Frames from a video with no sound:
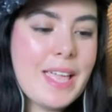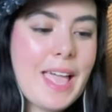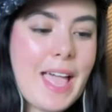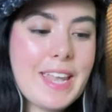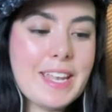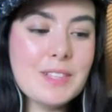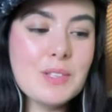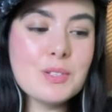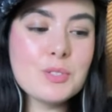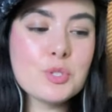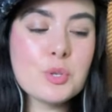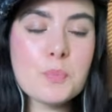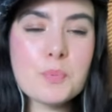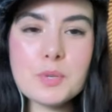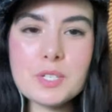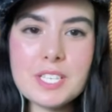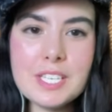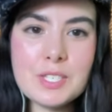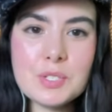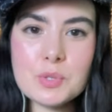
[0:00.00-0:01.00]
and it looks
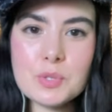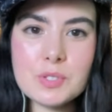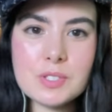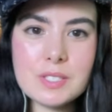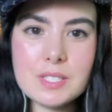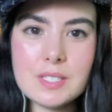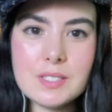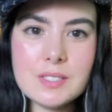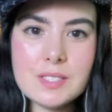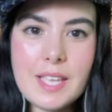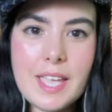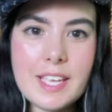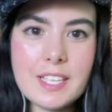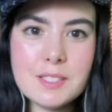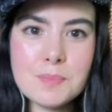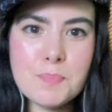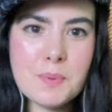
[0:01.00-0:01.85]
super dangerous these days,